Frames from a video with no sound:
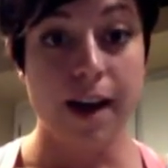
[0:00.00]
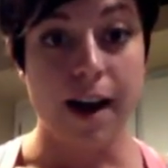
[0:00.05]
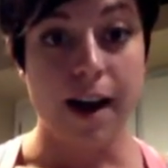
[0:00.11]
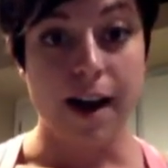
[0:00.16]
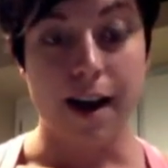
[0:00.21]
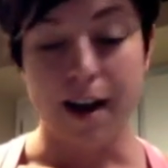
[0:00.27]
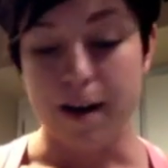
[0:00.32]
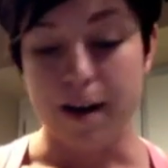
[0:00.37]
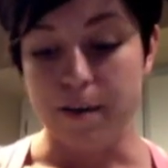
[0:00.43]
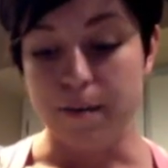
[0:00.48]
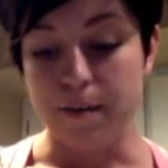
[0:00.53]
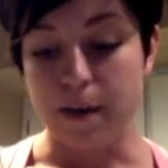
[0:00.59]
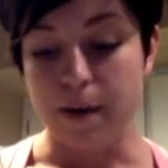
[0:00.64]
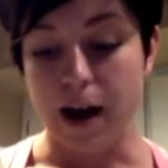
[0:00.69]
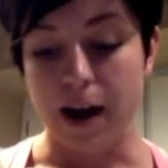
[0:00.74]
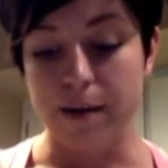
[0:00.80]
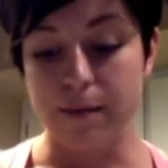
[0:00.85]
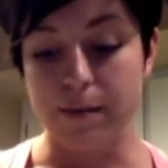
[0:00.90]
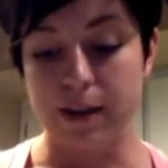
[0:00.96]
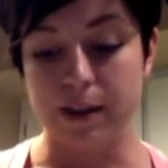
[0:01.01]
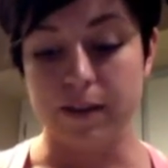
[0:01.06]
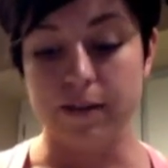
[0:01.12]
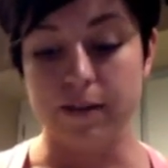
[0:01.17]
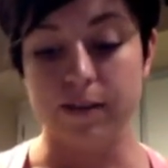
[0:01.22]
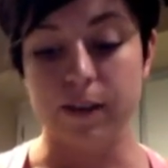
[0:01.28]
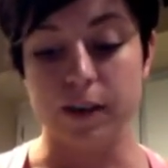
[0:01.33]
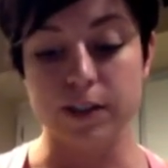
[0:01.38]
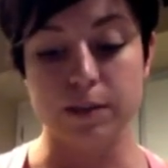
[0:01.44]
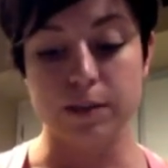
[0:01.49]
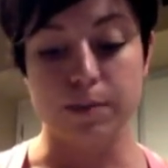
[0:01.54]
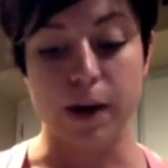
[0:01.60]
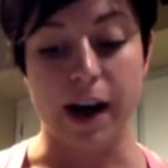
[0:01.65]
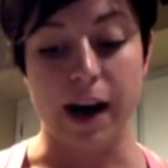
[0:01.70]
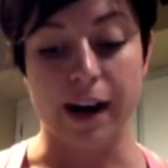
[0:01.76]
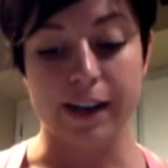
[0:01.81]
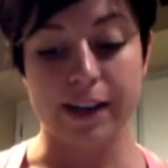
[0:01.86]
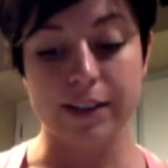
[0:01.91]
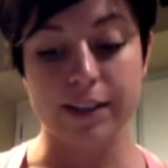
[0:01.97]
I'm in the first
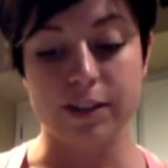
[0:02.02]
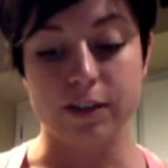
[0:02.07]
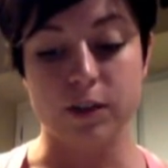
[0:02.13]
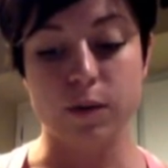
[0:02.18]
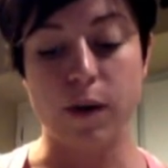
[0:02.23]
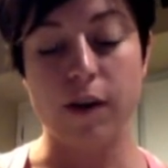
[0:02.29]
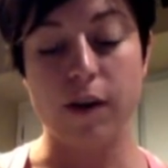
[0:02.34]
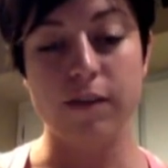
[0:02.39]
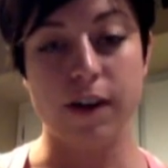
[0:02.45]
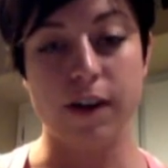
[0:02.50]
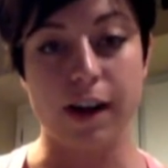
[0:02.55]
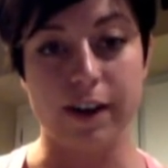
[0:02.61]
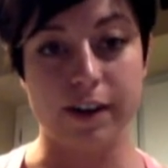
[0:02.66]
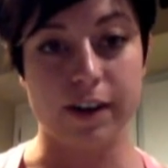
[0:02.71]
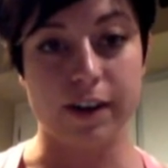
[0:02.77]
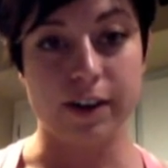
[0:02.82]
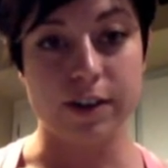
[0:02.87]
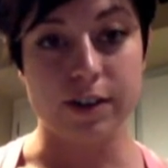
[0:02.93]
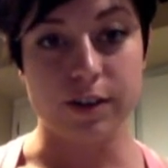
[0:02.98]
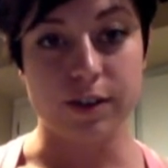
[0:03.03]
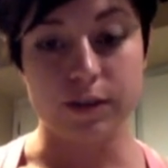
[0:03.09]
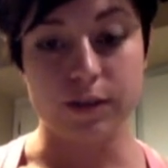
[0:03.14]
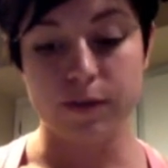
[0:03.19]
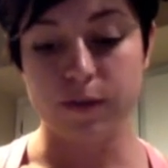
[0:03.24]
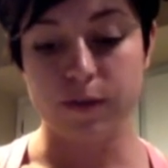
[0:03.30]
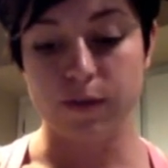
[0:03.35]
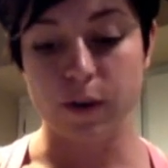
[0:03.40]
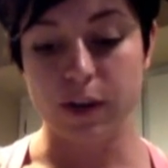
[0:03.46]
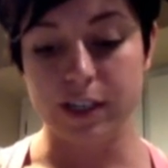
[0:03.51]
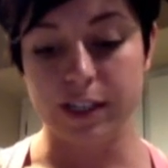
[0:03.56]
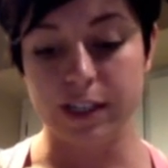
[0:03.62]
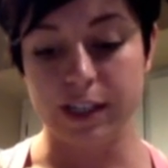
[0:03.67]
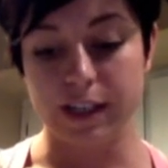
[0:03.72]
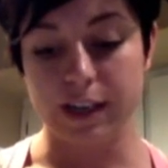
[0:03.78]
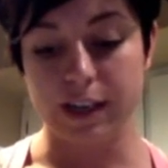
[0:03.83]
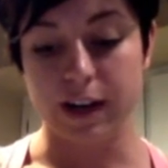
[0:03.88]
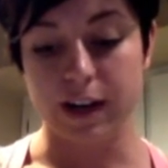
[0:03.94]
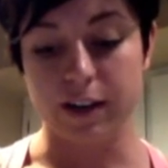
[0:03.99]
bracket, so 1200 to
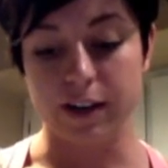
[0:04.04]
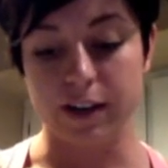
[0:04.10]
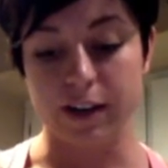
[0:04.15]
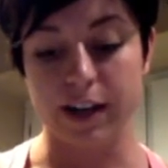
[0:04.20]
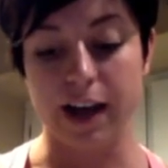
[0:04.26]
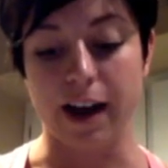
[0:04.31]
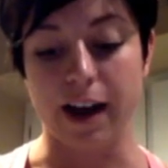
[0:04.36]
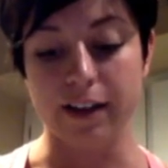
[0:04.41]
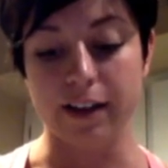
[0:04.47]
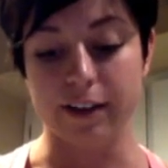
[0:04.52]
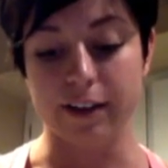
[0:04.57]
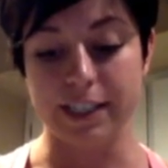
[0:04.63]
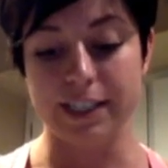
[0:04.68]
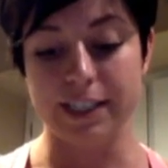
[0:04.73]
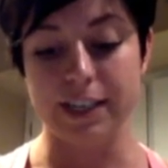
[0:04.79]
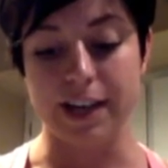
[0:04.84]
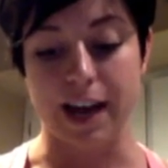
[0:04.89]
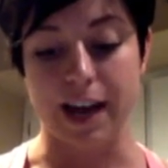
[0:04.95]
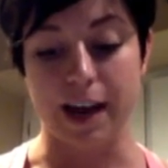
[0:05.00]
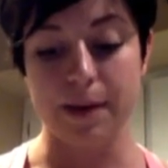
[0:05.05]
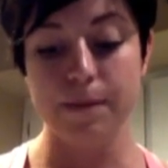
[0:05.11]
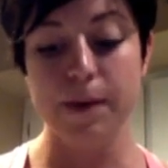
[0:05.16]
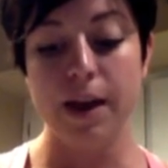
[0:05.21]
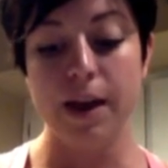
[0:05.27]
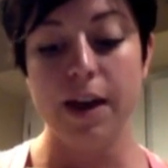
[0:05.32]
1400 calories a day.